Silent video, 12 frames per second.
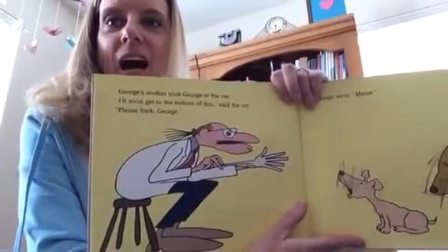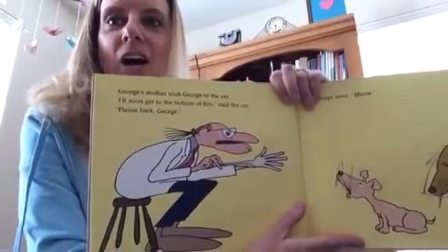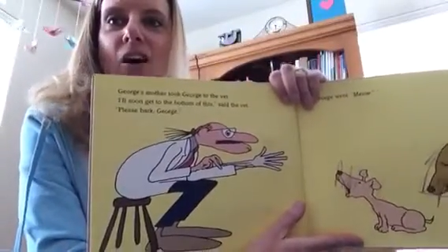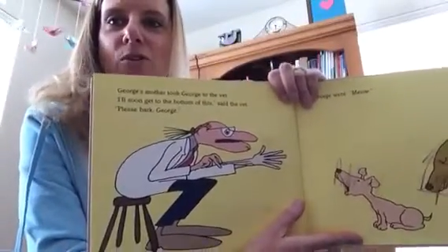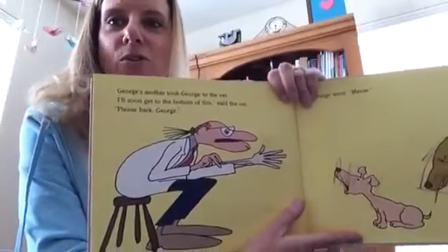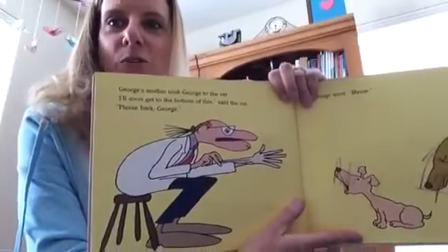
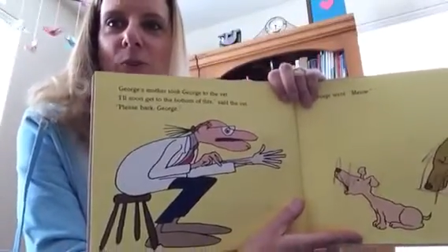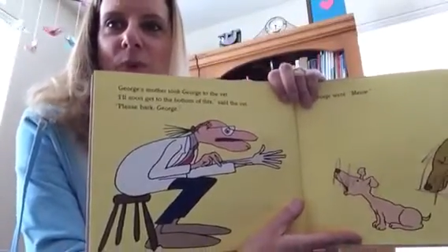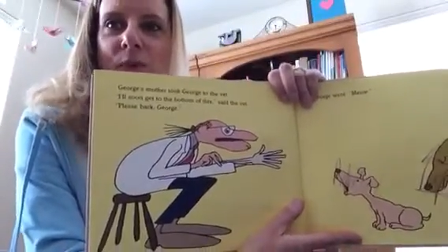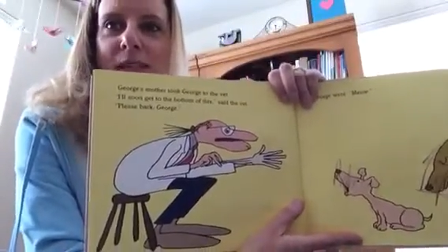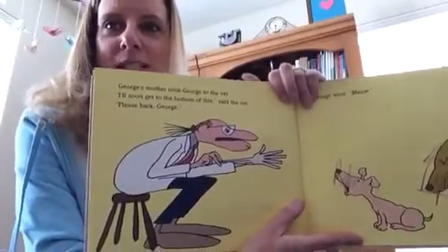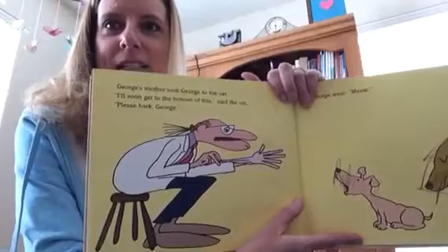I'll
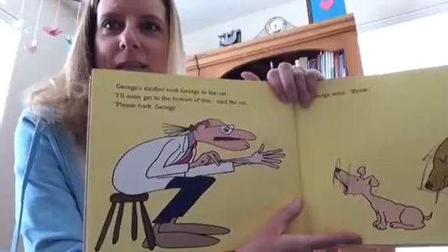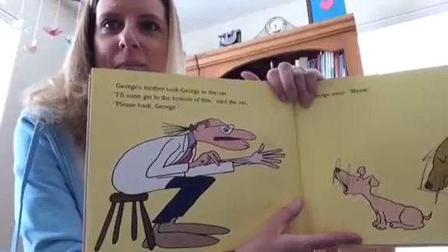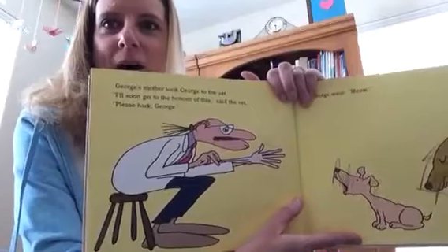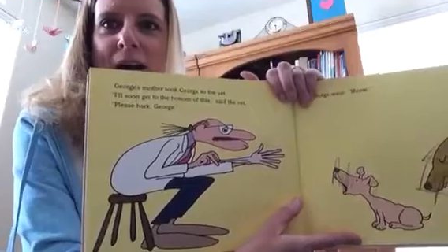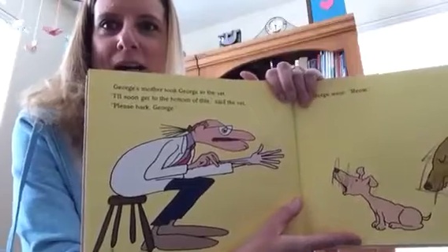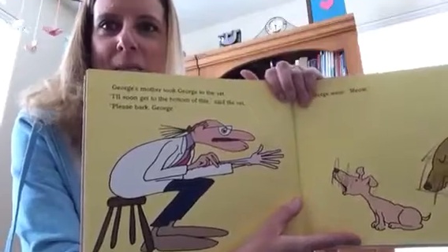soon get to the
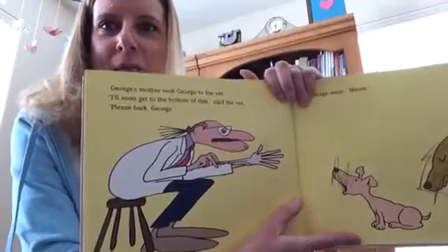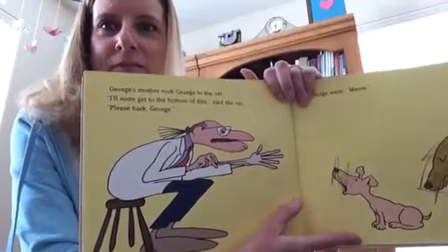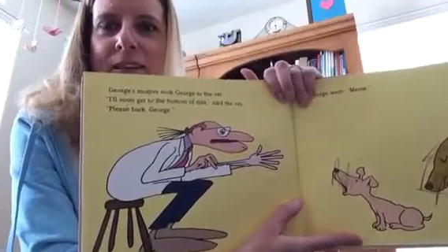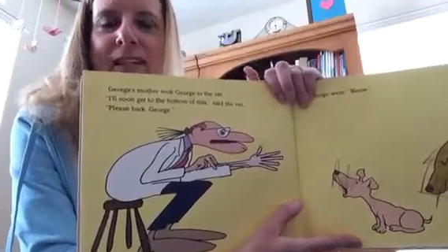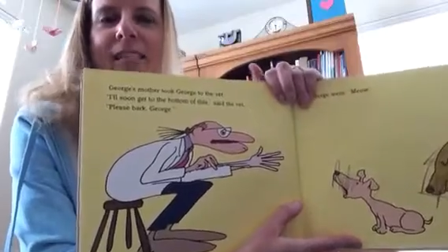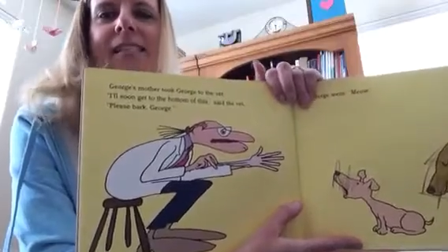bottom
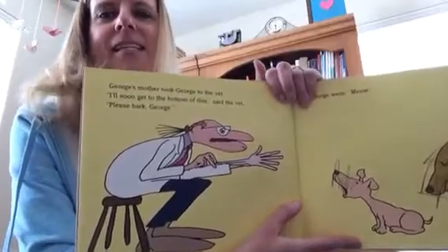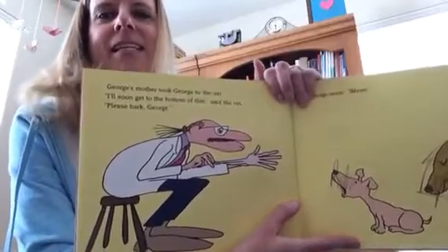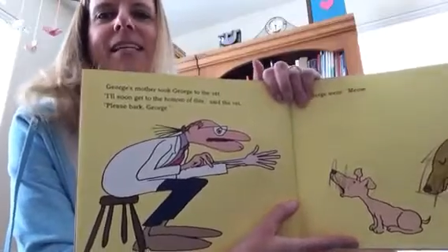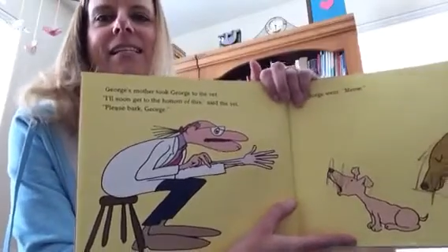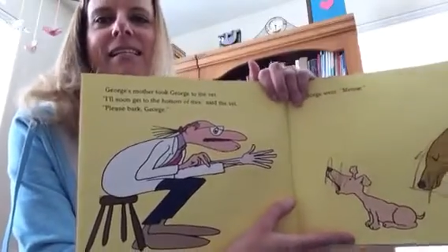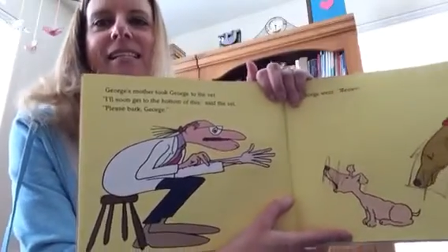of
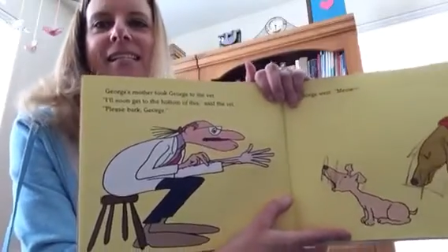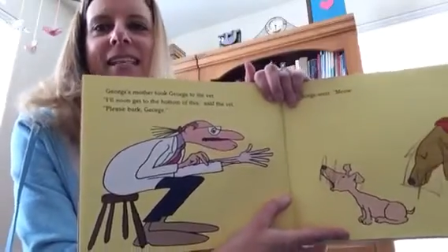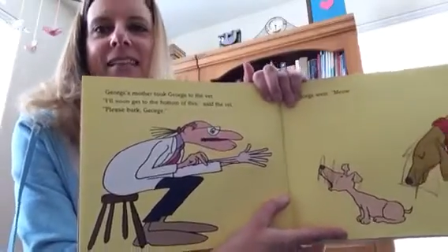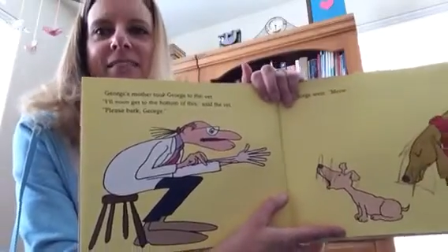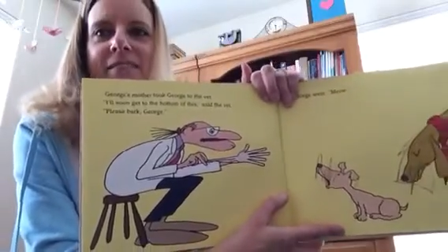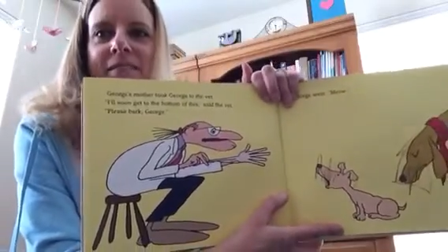this,
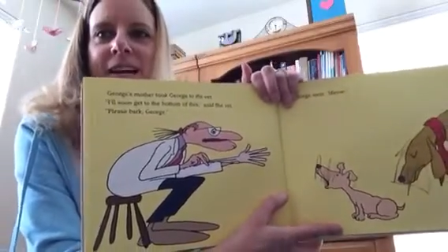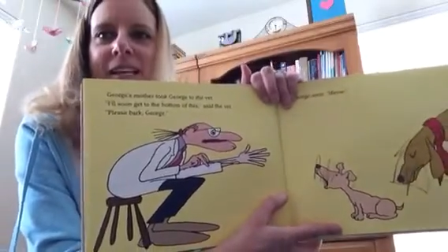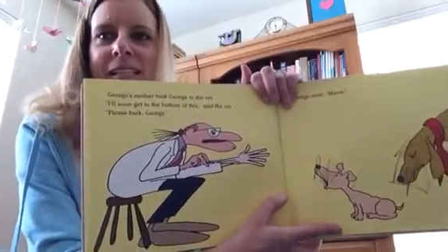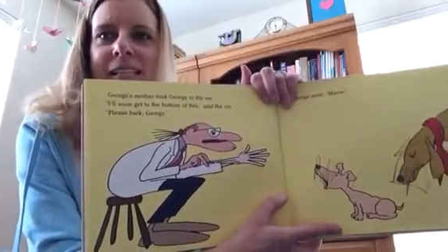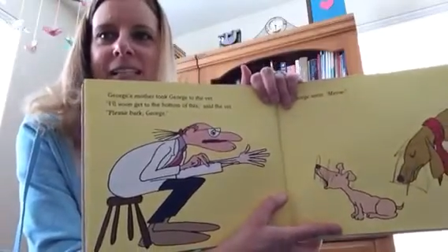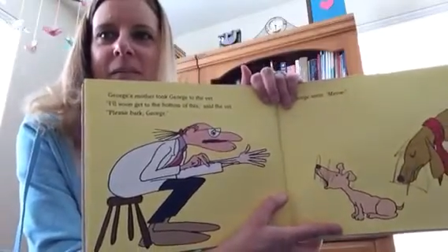said the
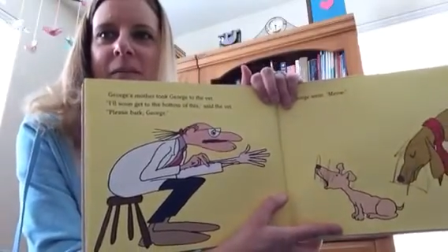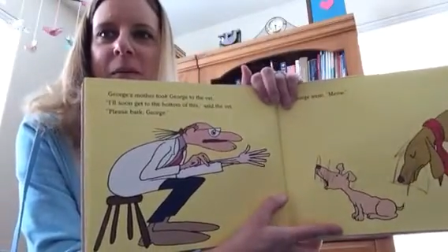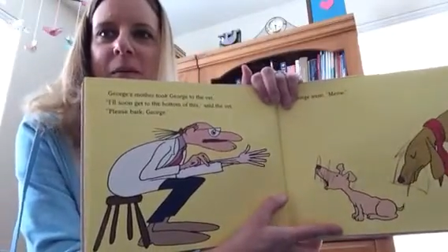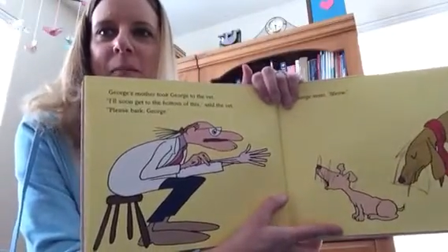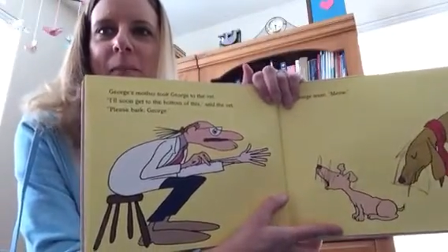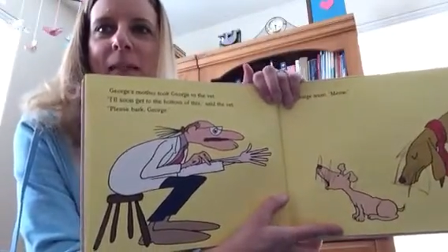vet.
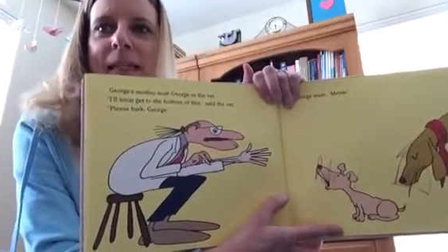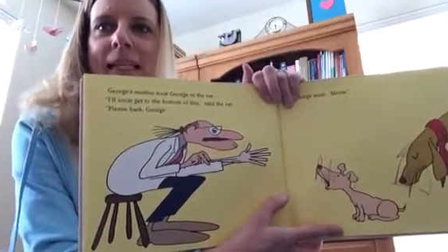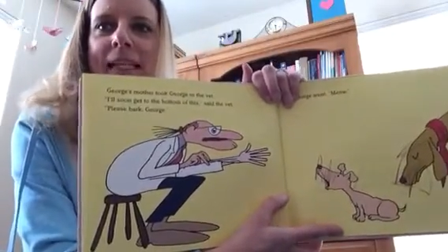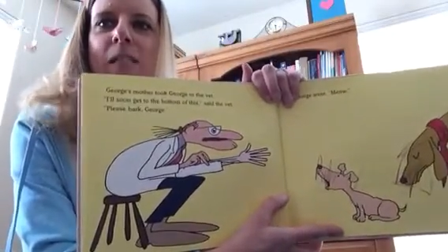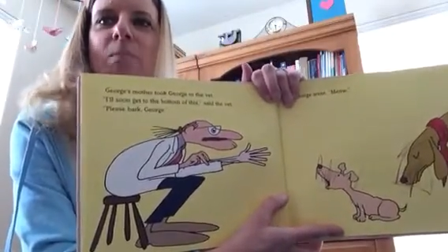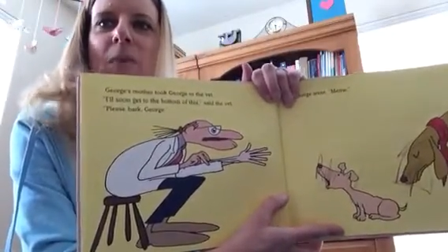
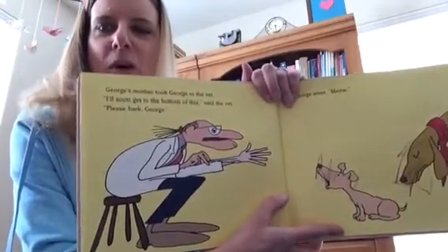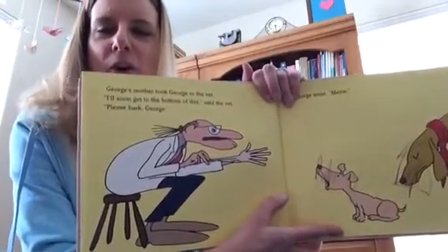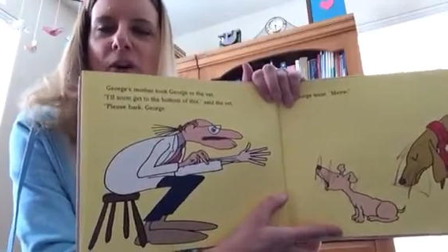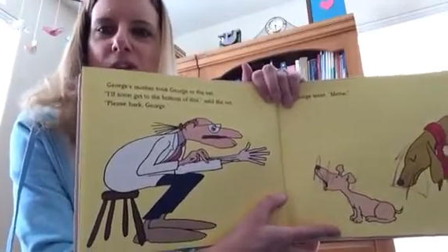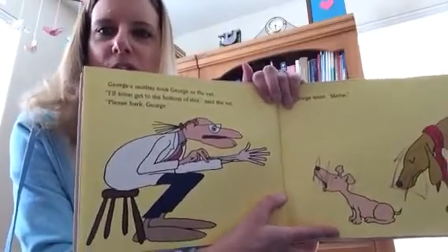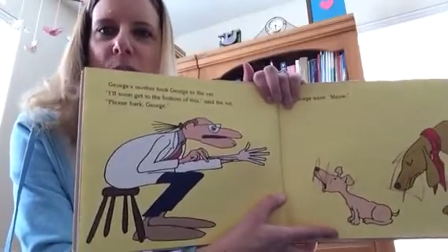Please
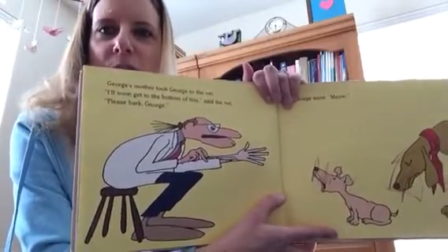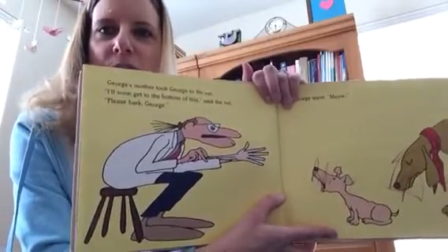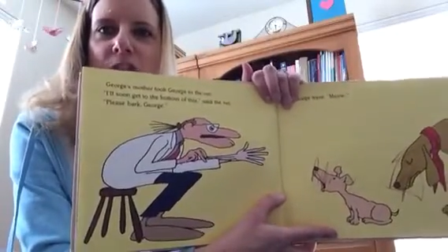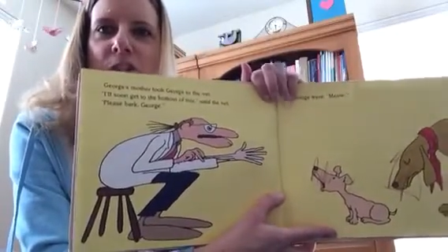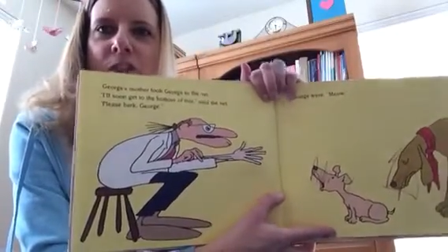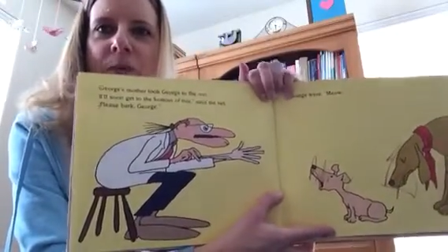bark,
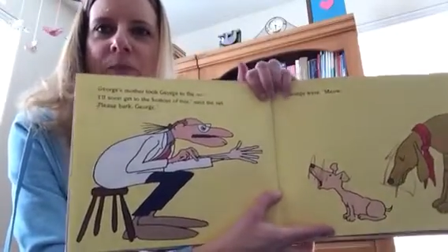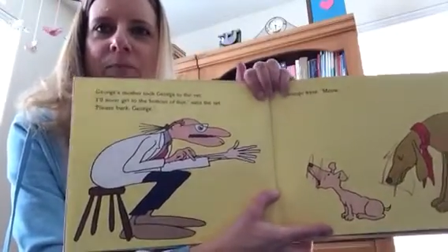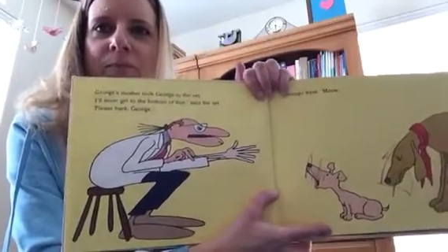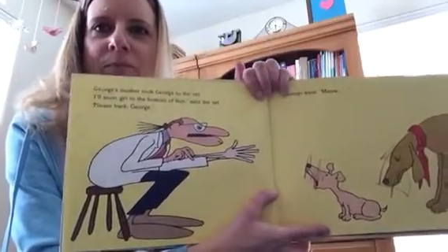George.